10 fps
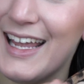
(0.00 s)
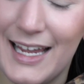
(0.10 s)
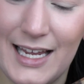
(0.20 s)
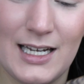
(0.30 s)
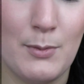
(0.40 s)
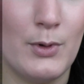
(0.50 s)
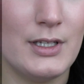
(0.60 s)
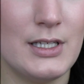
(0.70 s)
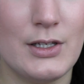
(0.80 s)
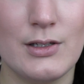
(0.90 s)
and I'm
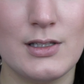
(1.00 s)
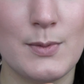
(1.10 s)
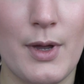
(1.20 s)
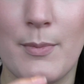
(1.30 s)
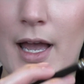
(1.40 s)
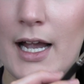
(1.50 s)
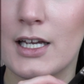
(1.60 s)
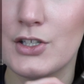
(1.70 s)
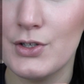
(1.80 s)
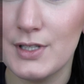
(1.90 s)
going to use my
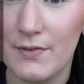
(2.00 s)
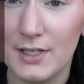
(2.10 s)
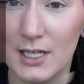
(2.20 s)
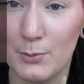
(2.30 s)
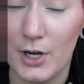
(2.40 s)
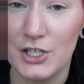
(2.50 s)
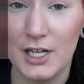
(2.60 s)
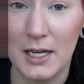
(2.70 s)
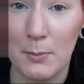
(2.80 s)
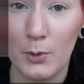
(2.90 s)
MAC 217
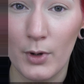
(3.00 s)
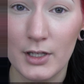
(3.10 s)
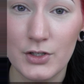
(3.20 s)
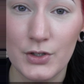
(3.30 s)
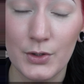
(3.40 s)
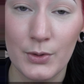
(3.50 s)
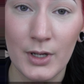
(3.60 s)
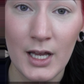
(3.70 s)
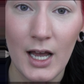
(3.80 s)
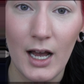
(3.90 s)
brush, and I'm going to